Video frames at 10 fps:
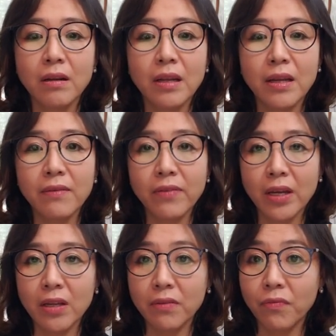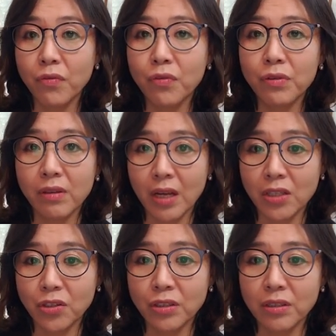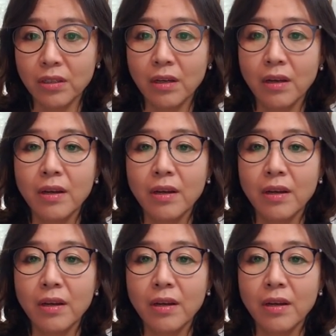live in food desert,